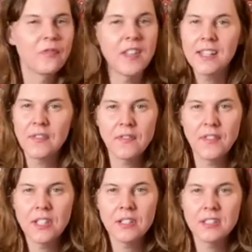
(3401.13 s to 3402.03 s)
feeling
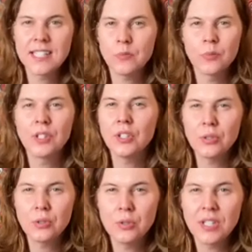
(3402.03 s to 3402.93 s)
fulfilled and
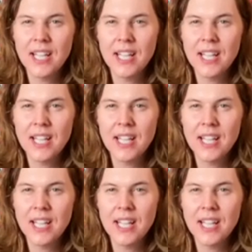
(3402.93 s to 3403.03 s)
renewed,